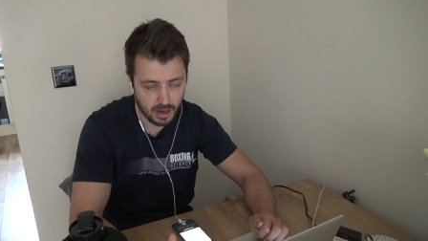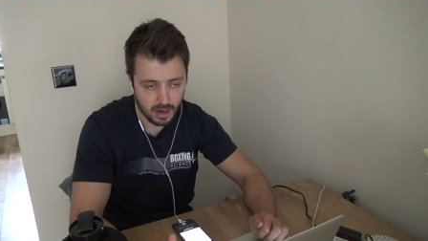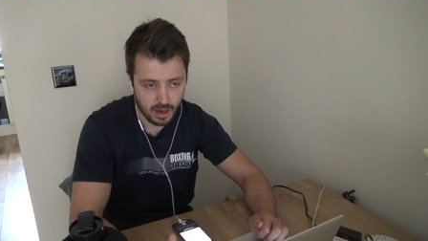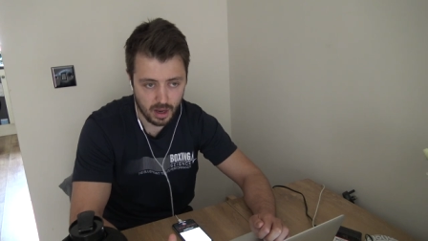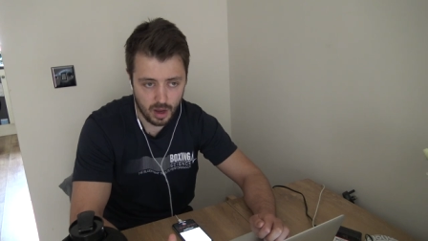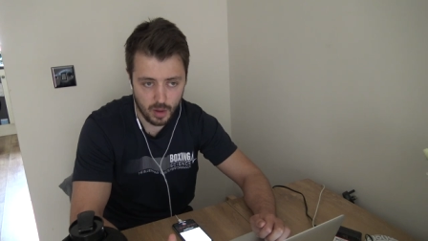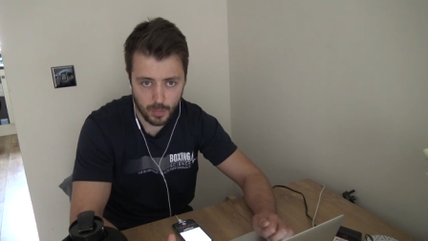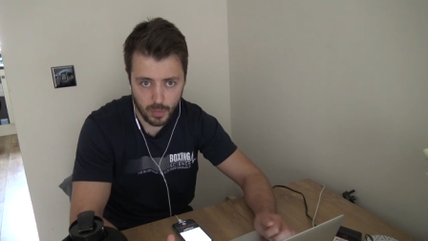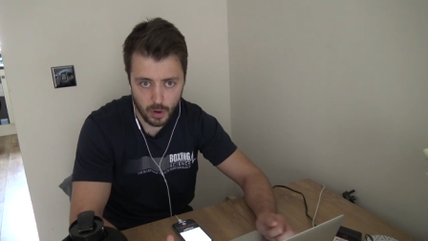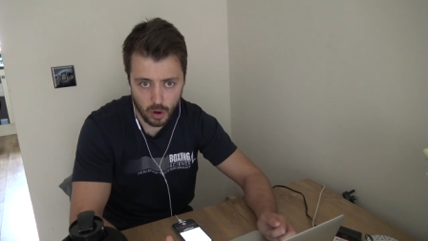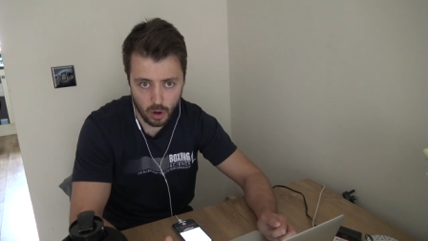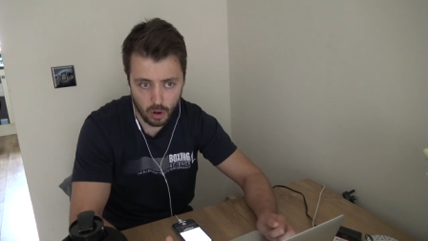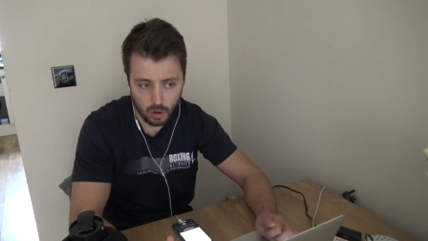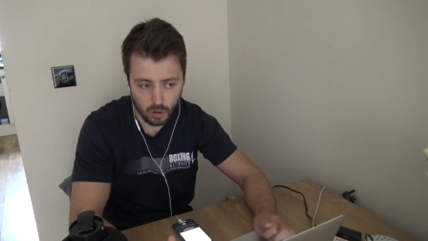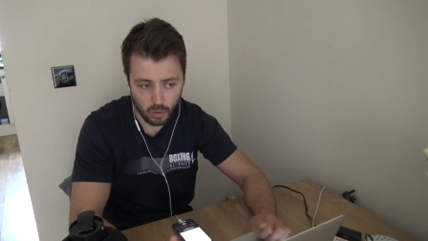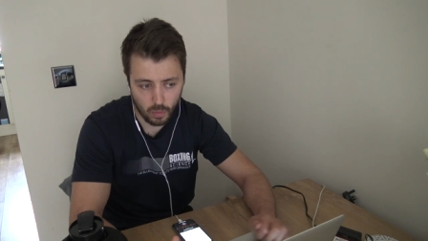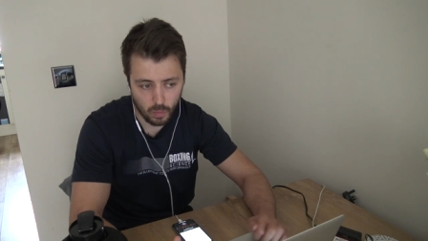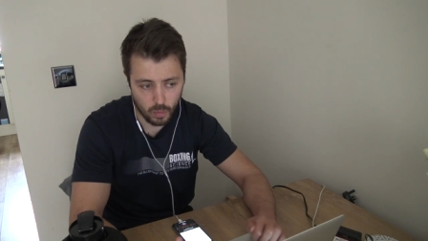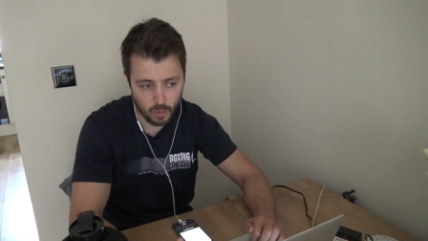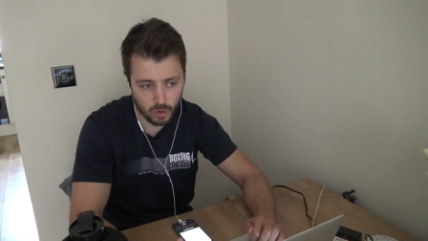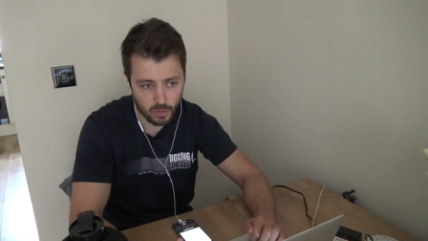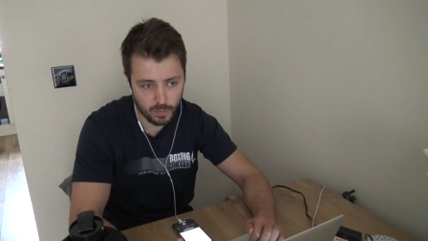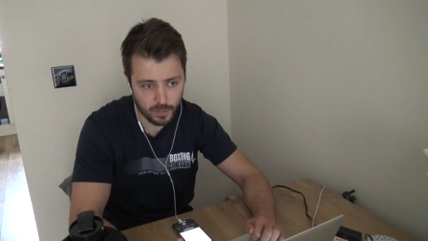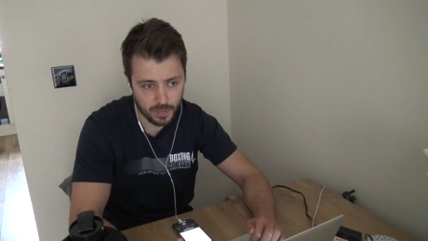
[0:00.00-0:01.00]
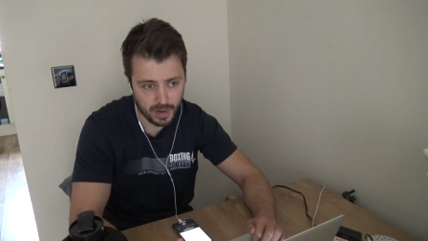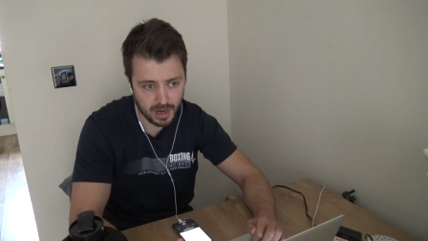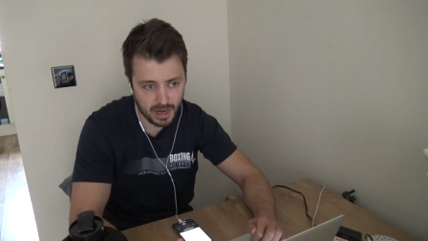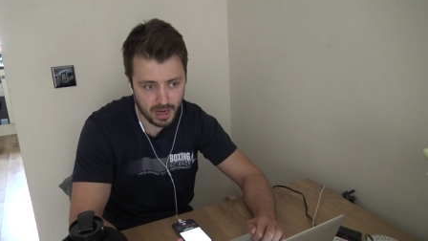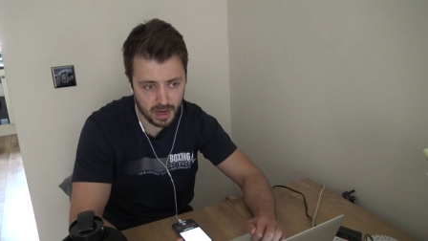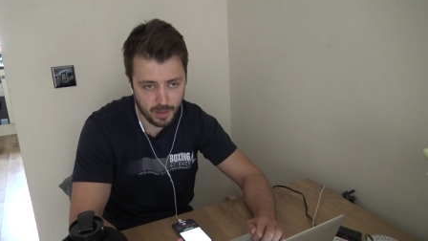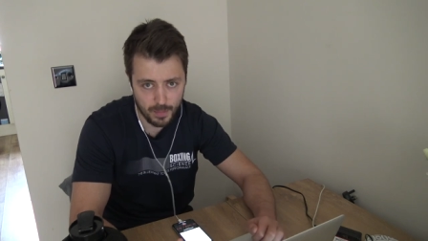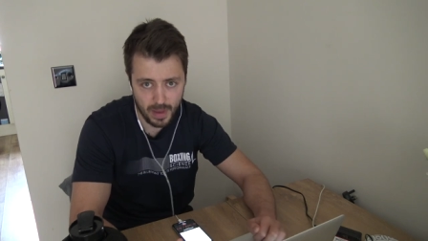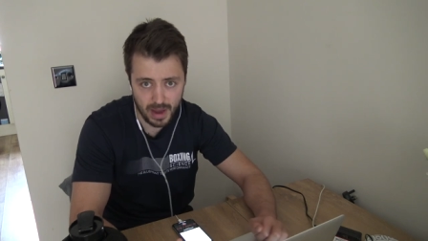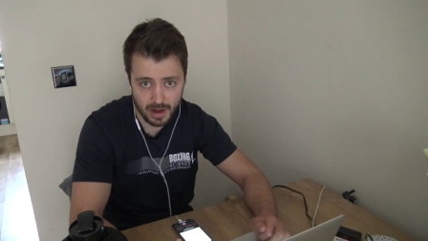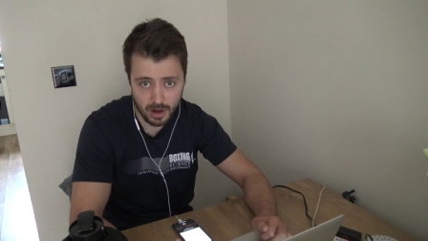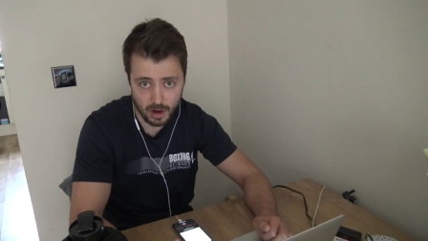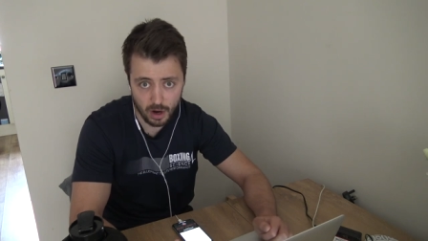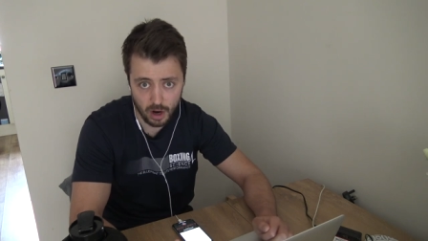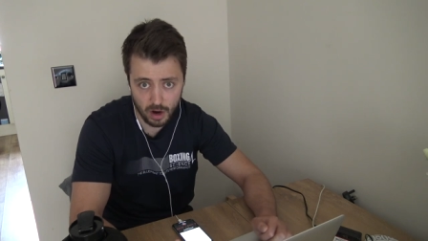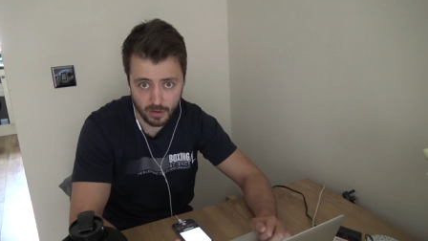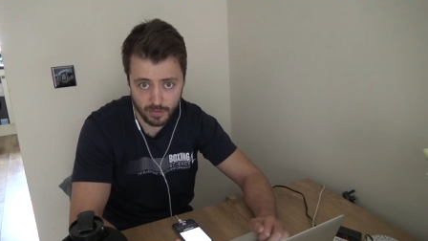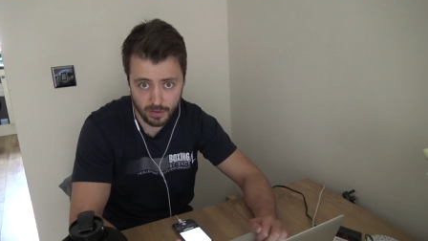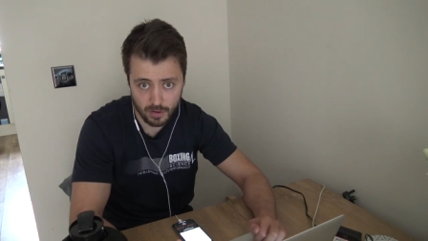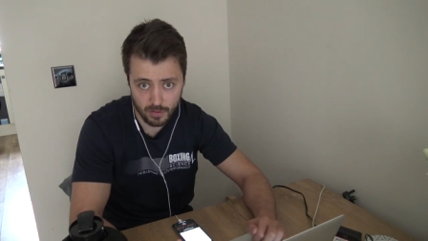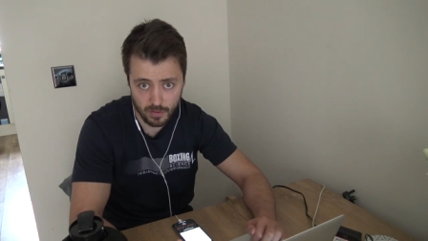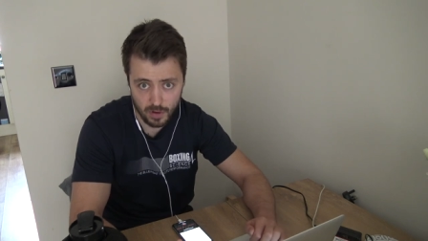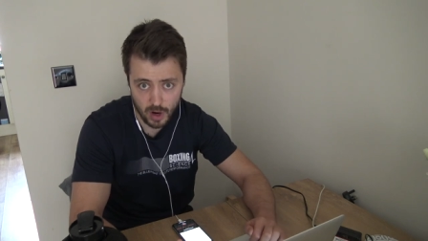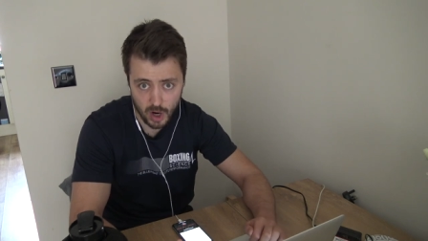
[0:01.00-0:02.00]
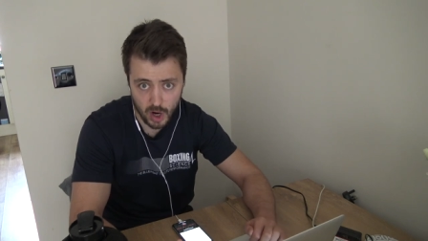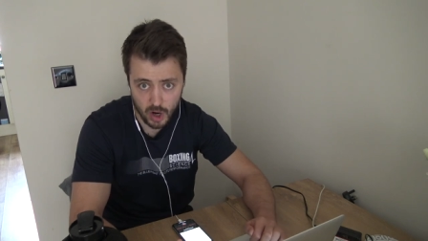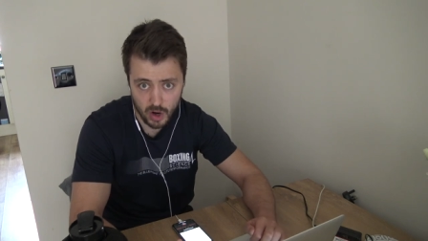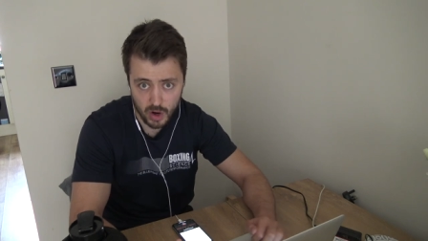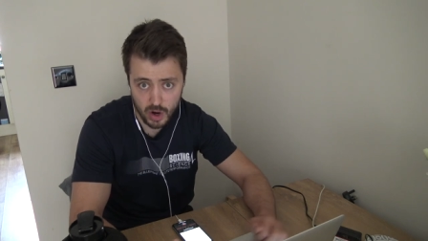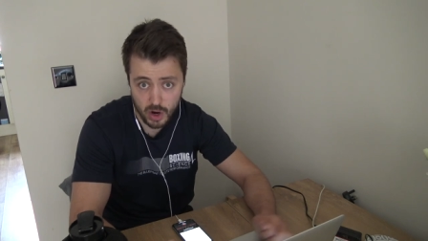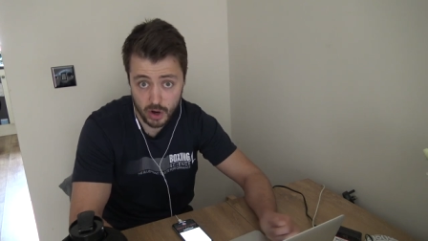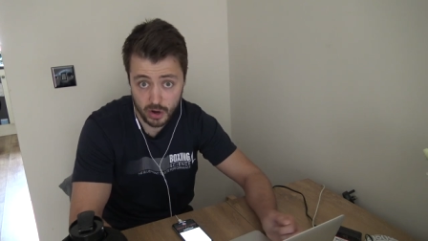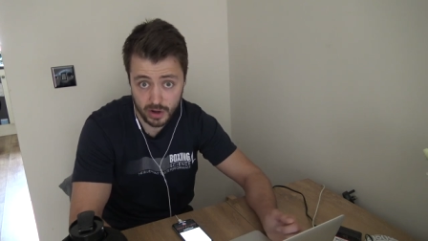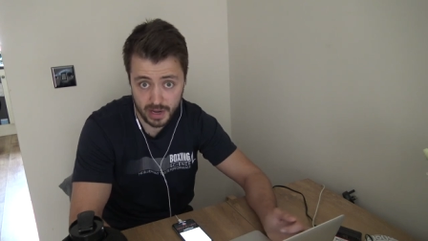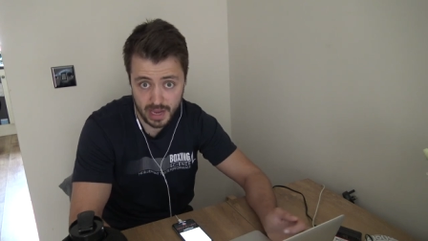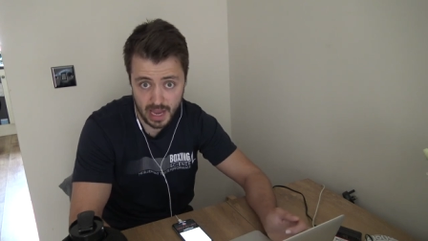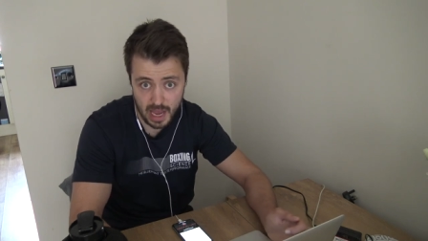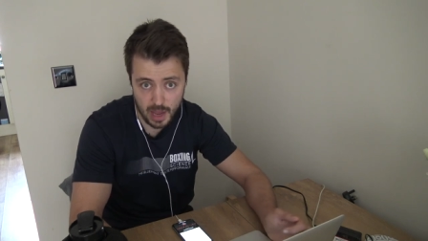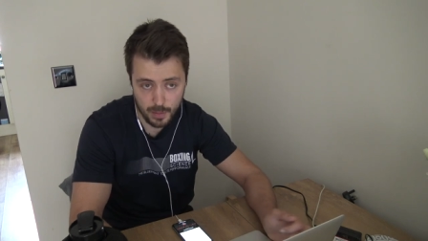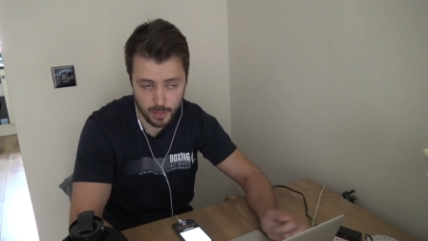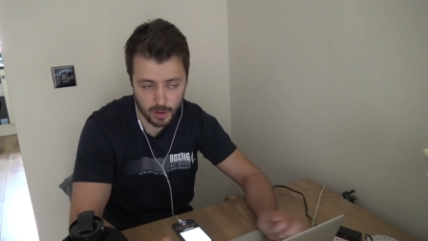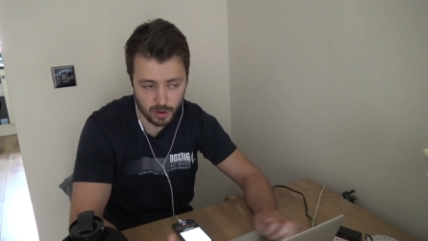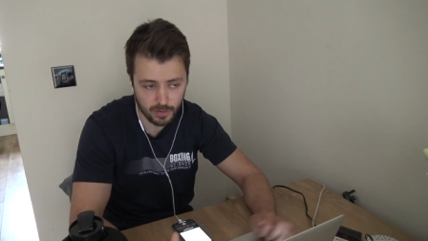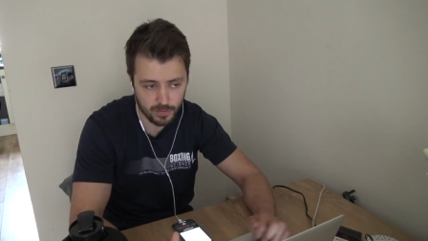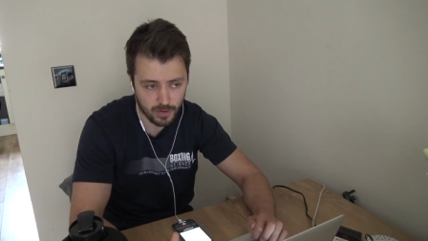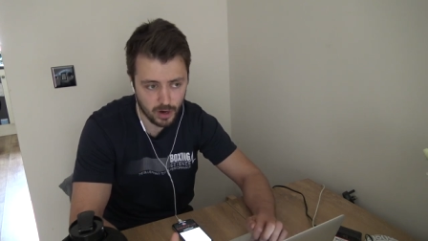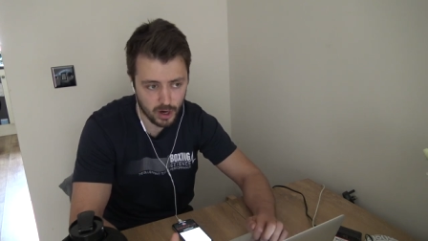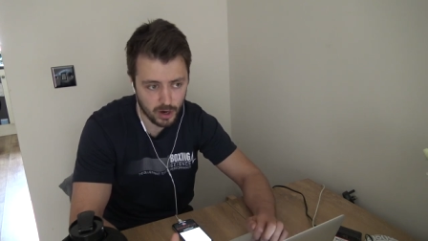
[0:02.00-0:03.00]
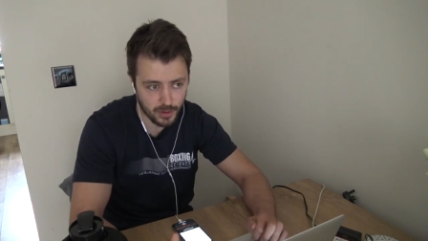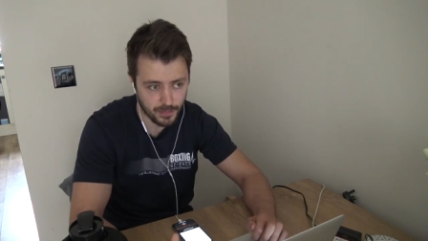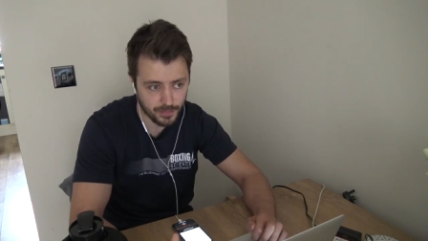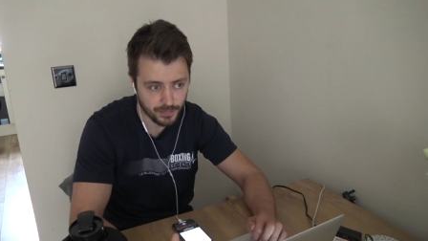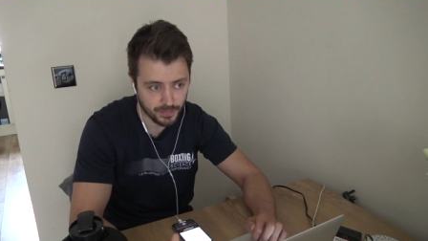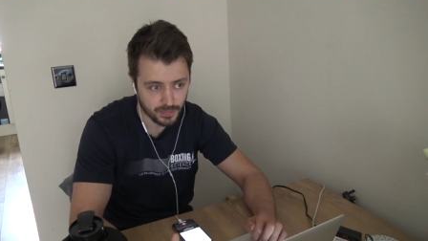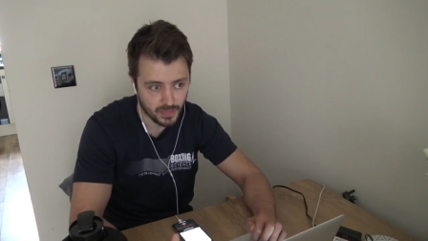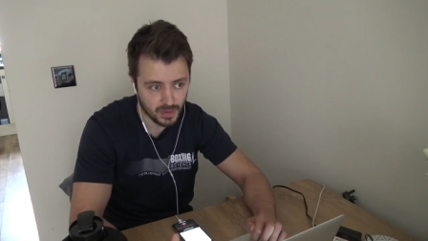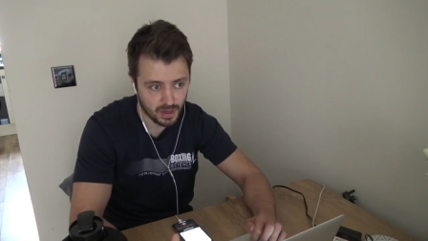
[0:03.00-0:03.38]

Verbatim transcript: A pull would be a bent over row or cable row.